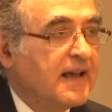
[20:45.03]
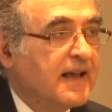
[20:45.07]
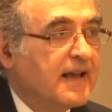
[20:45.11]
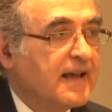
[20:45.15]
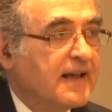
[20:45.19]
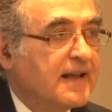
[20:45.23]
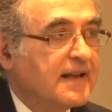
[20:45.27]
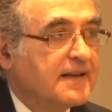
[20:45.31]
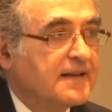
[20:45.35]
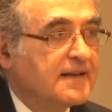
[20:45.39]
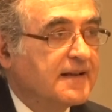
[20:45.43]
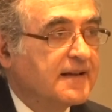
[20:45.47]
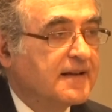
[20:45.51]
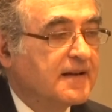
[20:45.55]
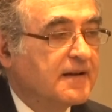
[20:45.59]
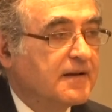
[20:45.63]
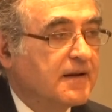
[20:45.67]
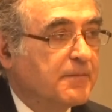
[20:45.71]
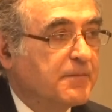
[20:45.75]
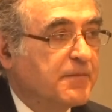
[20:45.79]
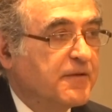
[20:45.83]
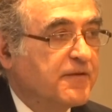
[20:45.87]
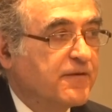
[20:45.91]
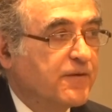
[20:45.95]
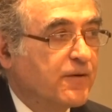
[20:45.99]
And
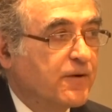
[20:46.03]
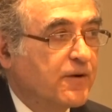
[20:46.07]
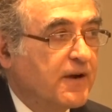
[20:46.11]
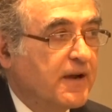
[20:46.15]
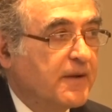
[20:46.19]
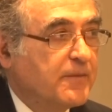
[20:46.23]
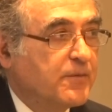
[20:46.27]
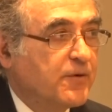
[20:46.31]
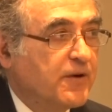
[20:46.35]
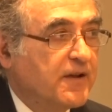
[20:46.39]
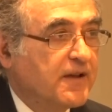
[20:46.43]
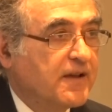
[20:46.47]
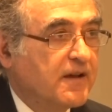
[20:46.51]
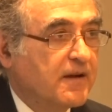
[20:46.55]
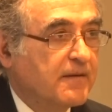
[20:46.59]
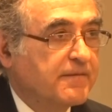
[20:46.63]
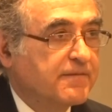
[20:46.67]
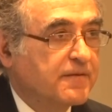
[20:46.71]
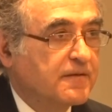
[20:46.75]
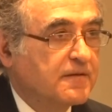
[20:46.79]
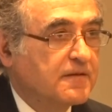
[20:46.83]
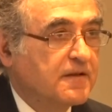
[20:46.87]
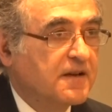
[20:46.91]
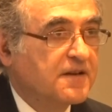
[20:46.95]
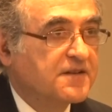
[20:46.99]
before I break
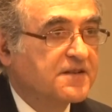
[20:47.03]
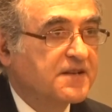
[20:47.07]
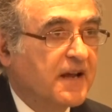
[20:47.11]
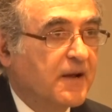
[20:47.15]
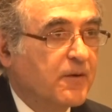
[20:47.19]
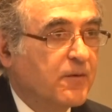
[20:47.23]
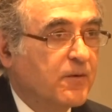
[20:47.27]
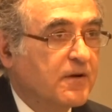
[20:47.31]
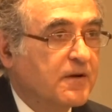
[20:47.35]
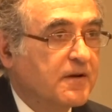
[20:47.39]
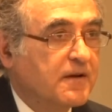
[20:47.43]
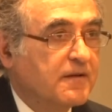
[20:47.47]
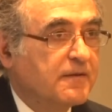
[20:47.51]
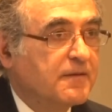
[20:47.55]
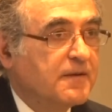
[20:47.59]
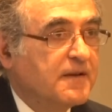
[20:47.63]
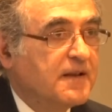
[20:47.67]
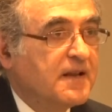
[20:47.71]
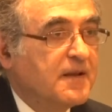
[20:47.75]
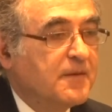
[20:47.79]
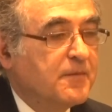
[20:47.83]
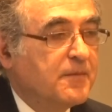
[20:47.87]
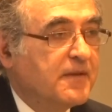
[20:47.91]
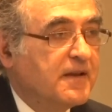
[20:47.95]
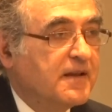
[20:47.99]
up for lunch, I want to
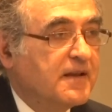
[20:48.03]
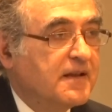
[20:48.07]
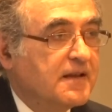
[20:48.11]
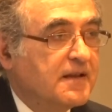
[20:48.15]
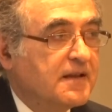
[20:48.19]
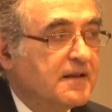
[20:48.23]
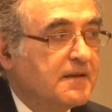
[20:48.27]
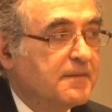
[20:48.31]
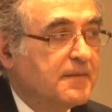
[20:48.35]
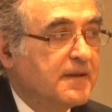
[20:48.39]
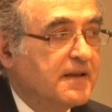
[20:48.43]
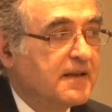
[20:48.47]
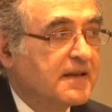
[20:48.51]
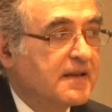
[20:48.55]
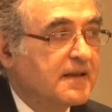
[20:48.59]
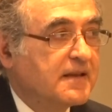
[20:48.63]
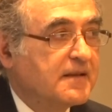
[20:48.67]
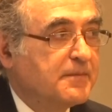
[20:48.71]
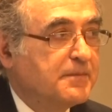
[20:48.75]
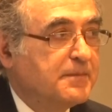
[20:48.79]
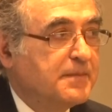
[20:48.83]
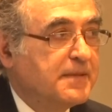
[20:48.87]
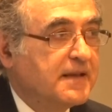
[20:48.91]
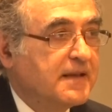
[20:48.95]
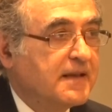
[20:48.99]
make
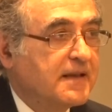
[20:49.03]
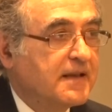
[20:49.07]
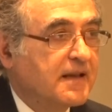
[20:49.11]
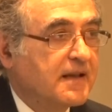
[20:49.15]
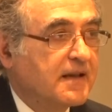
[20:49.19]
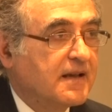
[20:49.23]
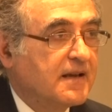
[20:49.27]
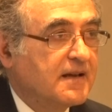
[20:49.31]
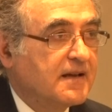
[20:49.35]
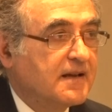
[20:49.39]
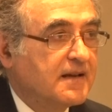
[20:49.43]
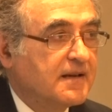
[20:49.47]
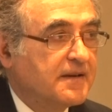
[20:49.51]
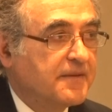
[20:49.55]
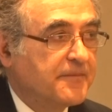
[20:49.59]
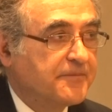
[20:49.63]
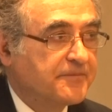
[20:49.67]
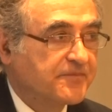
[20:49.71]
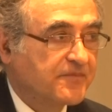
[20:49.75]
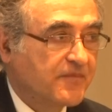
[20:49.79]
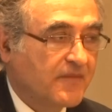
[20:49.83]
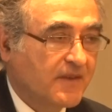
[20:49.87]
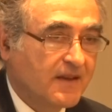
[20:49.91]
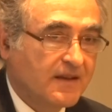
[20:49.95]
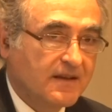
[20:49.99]
a big
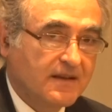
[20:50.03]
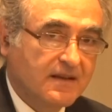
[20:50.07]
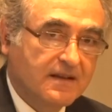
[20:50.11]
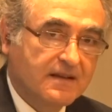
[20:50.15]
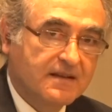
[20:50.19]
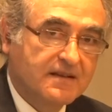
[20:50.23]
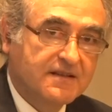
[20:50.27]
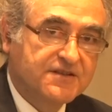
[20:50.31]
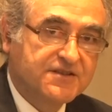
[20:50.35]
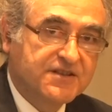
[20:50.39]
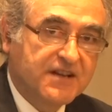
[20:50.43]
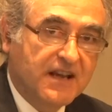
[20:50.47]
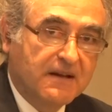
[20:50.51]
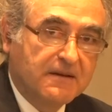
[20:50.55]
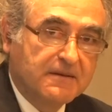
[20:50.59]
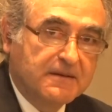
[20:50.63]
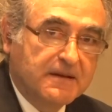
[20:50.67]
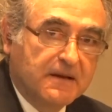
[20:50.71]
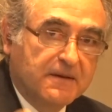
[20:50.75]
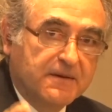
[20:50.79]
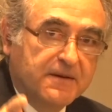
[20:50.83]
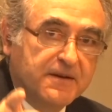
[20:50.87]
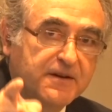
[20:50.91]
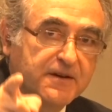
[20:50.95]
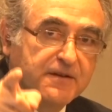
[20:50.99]
shout
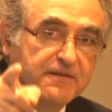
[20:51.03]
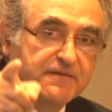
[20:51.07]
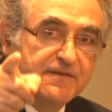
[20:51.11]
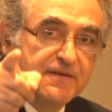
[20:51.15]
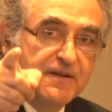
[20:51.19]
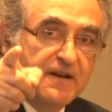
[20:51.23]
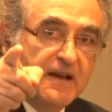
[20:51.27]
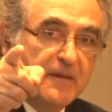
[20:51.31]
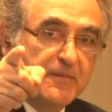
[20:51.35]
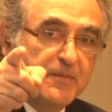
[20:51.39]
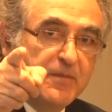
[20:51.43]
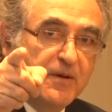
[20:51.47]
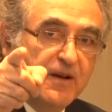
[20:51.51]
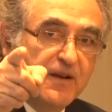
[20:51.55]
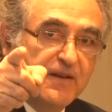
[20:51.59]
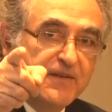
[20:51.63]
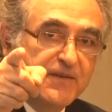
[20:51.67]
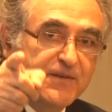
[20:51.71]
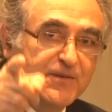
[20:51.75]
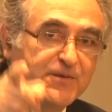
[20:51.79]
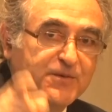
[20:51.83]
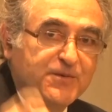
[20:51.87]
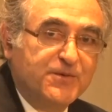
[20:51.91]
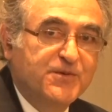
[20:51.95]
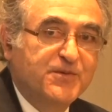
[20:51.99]
out here for
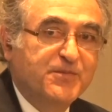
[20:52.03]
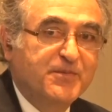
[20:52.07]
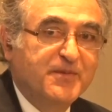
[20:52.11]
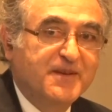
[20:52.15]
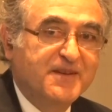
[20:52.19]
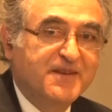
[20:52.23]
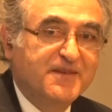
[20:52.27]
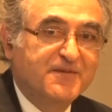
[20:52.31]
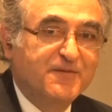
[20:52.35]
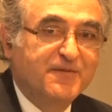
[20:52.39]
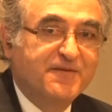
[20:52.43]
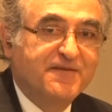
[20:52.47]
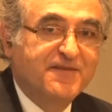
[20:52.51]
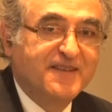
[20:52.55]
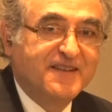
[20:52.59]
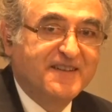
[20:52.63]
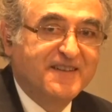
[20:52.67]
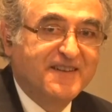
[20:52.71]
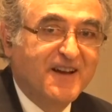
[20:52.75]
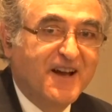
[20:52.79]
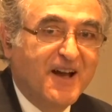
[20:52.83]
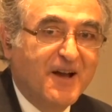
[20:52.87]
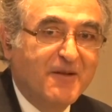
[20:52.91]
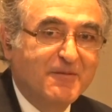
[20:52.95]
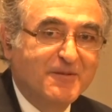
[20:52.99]
Abbas, who's been
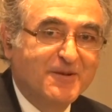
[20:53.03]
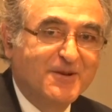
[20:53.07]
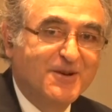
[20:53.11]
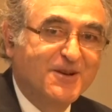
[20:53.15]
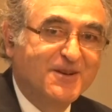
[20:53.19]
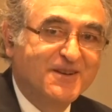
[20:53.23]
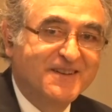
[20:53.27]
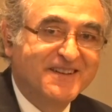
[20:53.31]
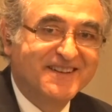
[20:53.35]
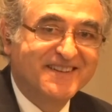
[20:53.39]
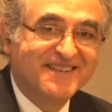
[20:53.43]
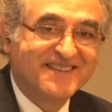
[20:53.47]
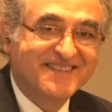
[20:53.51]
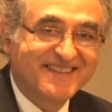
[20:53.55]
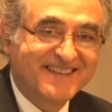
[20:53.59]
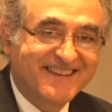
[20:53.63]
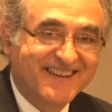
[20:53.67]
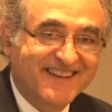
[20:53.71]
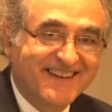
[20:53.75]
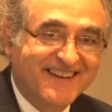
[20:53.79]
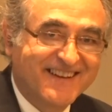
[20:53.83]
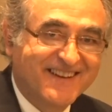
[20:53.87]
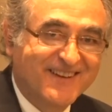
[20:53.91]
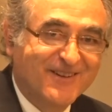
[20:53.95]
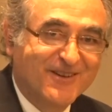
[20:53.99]
phenomenal in
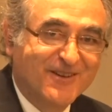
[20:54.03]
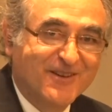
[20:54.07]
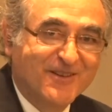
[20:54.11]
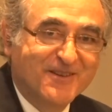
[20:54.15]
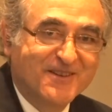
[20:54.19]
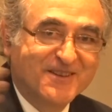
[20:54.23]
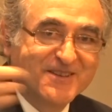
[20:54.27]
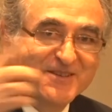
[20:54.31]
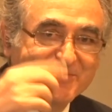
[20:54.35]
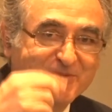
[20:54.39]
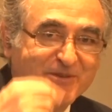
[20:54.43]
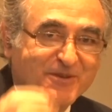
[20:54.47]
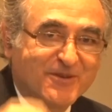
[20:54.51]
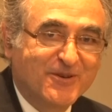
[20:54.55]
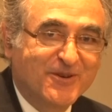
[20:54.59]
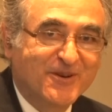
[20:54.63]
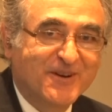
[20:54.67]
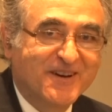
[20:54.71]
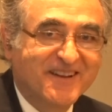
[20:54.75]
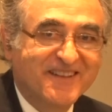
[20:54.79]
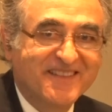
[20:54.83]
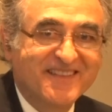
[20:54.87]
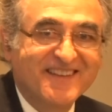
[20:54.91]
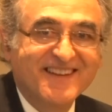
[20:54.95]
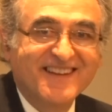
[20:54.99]
getting all this
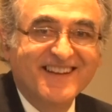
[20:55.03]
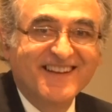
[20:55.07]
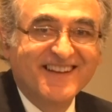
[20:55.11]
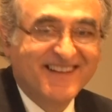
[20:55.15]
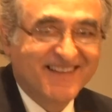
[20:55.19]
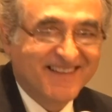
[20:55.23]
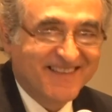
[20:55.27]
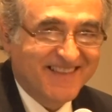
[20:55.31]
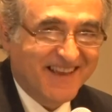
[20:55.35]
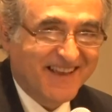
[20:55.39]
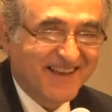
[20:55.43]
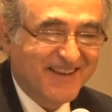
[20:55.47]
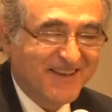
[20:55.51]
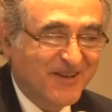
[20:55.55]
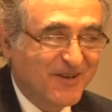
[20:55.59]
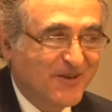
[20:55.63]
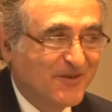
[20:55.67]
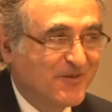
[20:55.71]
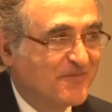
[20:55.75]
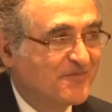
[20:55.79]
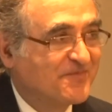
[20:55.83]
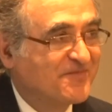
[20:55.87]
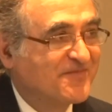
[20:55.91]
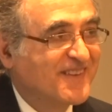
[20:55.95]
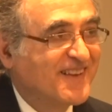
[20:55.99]
recorded. Thank
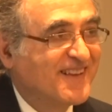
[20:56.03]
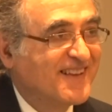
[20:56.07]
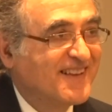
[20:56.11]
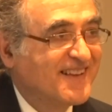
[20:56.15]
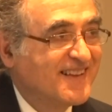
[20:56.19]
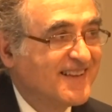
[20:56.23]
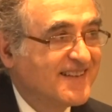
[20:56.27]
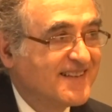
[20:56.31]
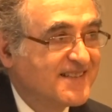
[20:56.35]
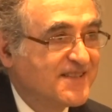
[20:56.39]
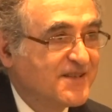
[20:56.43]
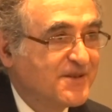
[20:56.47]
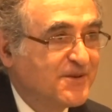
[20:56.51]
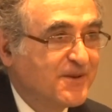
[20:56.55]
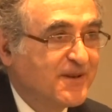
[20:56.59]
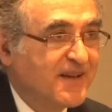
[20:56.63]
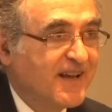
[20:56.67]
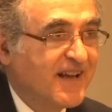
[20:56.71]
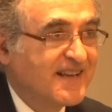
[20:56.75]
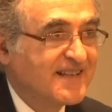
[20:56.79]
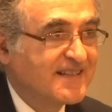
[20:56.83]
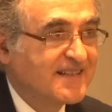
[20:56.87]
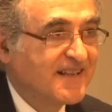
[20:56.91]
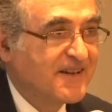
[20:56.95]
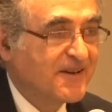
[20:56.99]
you. See you
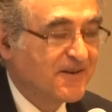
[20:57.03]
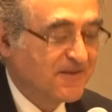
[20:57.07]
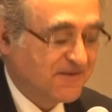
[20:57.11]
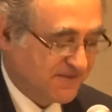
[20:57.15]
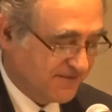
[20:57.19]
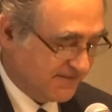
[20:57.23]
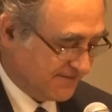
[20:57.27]
guys later.